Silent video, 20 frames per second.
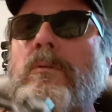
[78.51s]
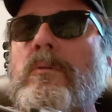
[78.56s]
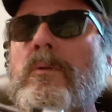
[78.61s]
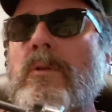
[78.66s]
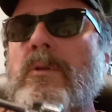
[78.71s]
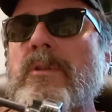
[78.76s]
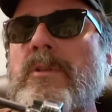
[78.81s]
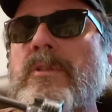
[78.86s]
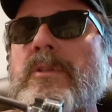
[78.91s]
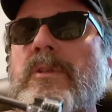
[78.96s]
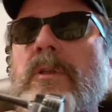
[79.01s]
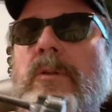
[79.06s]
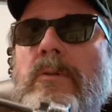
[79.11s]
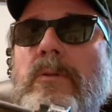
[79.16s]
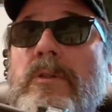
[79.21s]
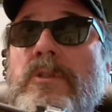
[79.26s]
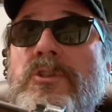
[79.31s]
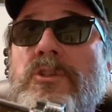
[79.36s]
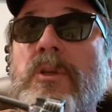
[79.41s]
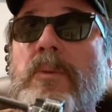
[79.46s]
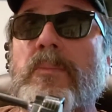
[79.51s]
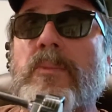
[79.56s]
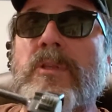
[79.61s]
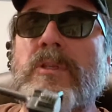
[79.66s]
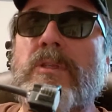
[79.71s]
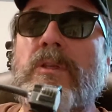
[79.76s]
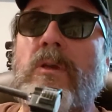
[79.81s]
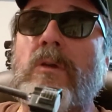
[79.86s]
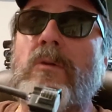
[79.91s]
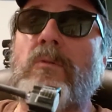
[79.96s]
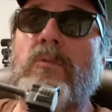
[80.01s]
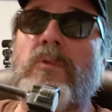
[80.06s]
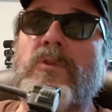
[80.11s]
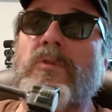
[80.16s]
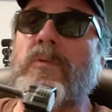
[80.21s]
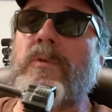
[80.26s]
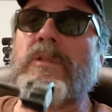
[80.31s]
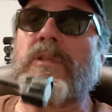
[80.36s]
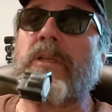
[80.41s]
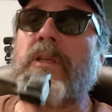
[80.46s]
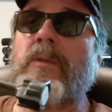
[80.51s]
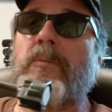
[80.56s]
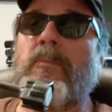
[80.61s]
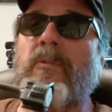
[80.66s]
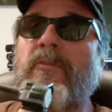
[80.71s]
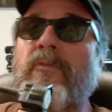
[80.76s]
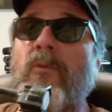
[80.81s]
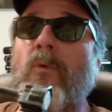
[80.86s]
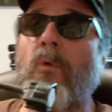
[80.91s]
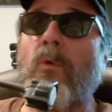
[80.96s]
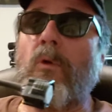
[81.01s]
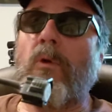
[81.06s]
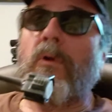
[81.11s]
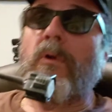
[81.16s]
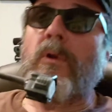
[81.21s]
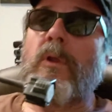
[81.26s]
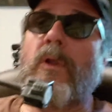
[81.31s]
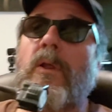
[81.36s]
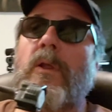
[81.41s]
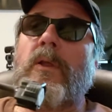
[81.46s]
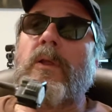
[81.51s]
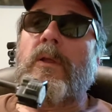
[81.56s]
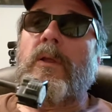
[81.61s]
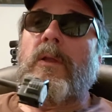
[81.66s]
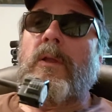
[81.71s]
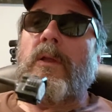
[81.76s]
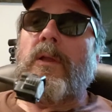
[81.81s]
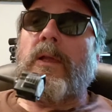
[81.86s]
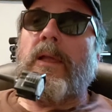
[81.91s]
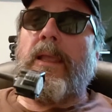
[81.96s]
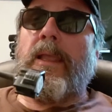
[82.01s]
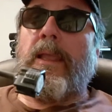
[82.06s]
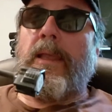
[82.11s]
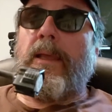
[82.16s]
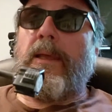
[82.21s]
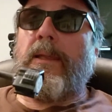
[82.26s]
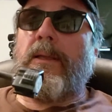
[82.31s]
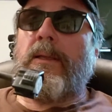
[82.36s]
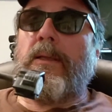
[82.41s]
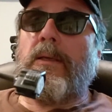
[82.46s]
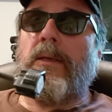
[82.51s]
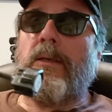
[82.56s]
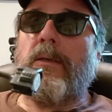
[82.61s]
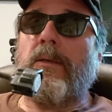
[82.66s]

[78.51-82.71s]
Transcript: Well, this, it jumped this code, which it wasn't getting before. And